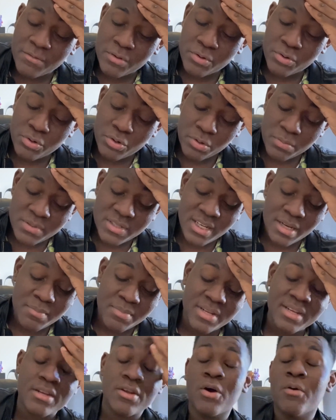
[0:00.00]
the group chat, but
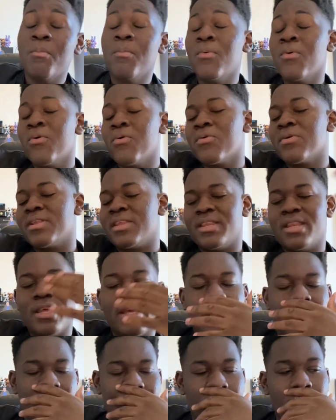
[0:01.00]
then Amor
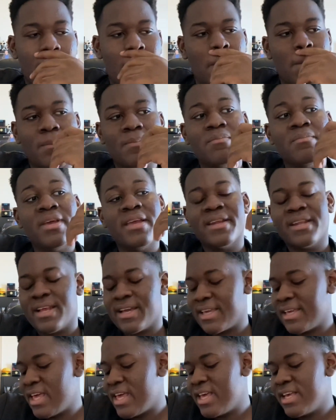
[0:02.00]
he uh, made
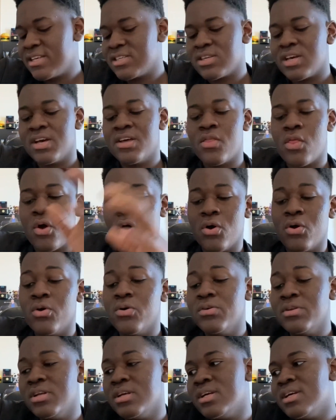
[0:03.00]
like his an
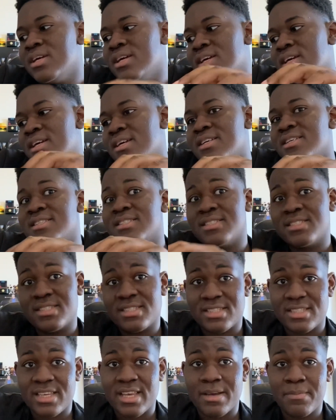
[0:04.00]
own
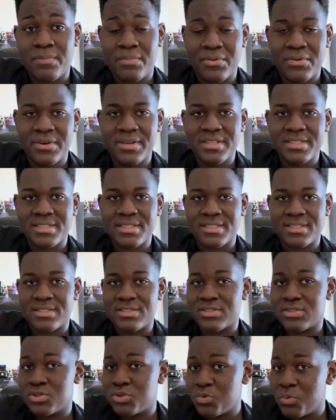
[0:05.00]
separate
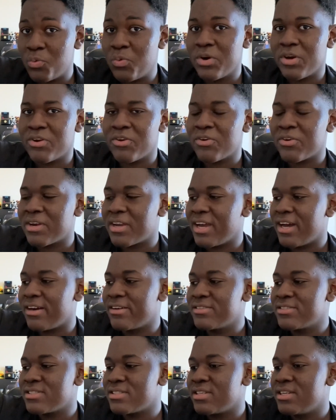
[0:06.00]
Twitter
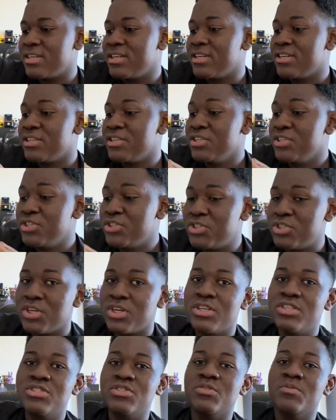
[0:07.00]
accounts
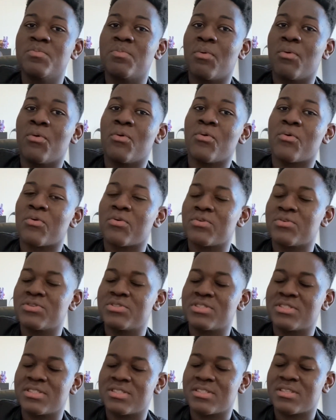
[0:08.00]
just to
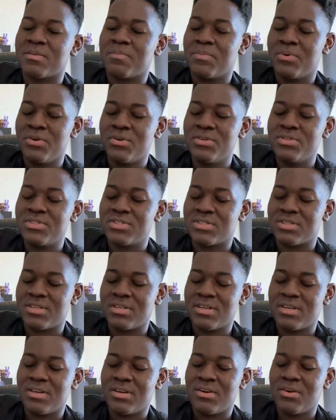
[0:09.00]
post,
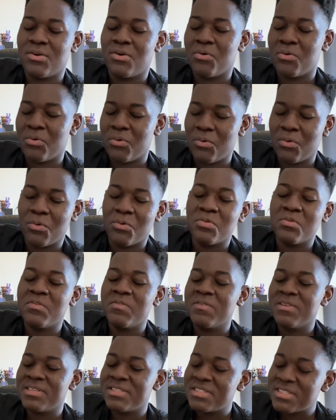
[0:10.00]
all of
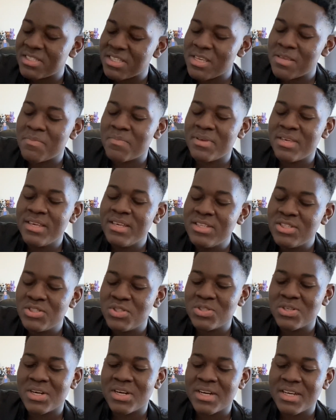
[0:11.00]
the CP's
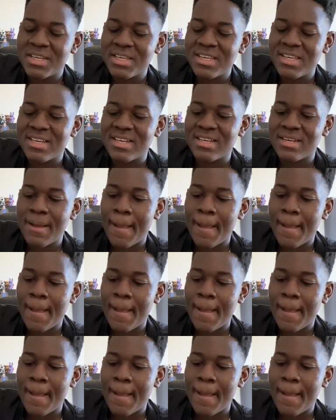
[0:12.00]
drawing?